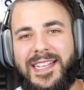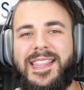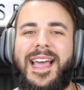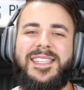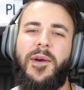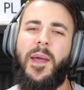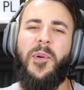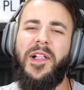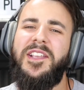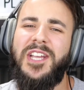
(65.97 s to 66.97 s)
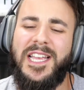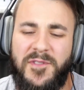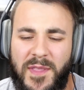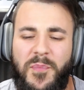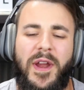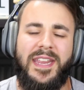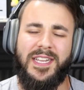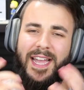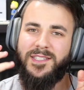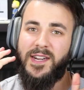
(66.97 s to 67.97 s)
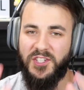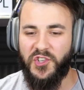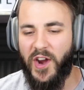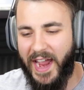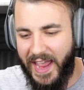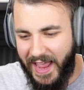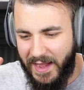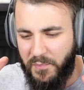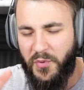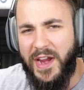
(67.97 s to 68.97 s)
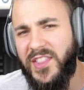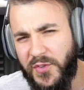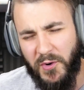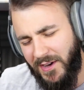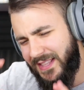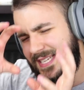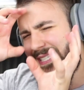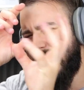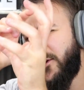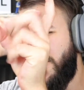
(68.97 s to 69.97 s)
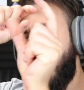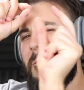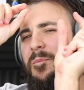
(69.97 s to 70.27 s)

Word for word: like that. So I apologize for the break, guys. I'm going to try and break through this little